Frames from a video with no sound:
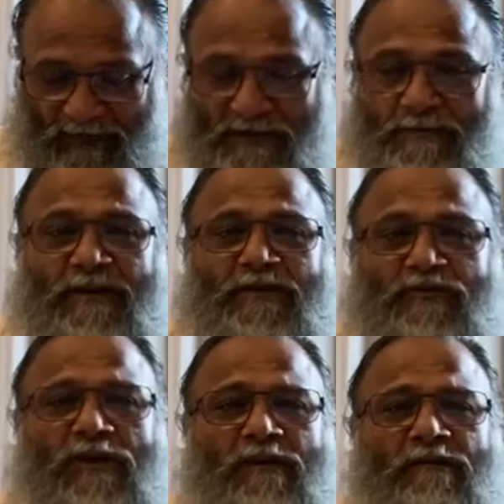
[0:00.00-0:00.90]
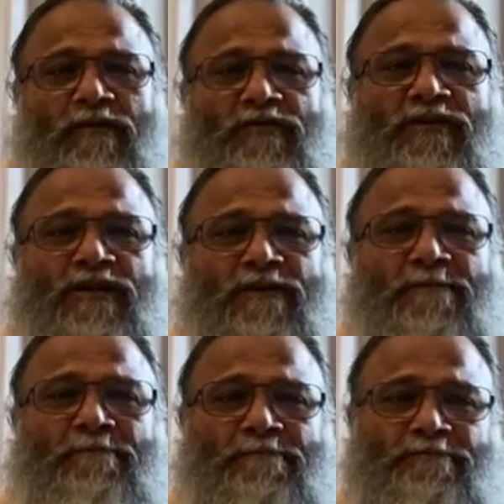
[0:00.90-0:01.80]
spiritual evolution.
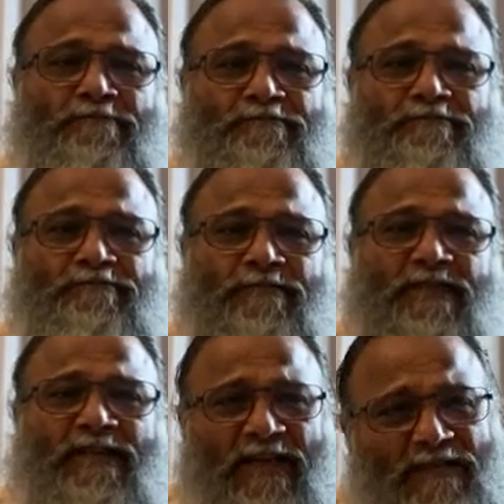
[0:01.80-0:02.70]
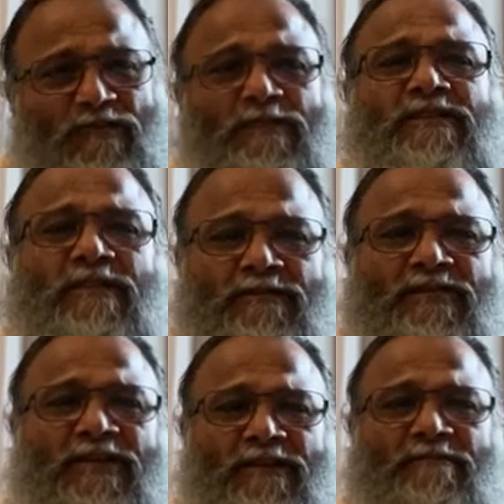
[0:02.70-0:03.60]
It has to be
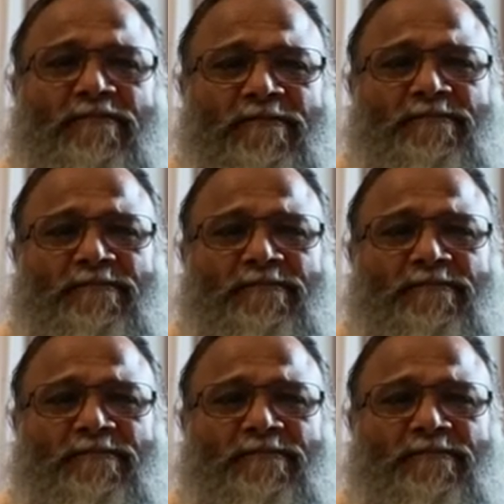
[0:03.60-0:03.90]
subjective.